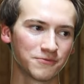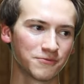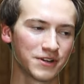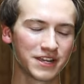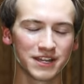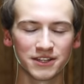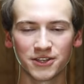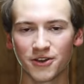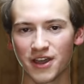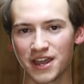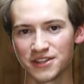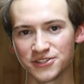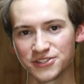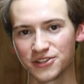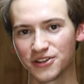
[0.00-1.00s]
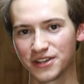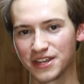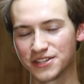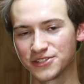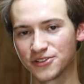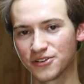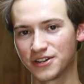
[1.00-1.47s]
we can go ahead and start,
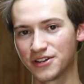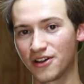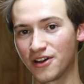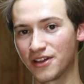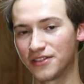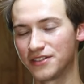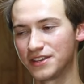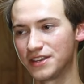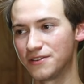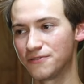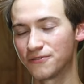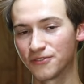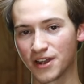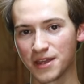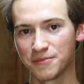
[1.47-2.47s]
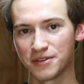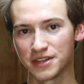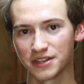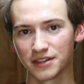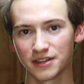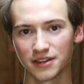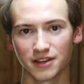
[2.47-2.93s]
get started on the
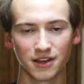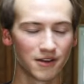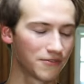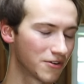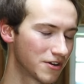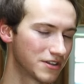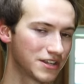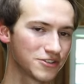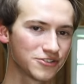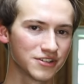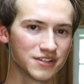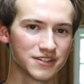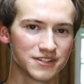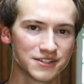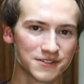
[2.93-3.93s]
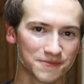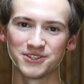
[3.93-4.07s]
framing of our additions.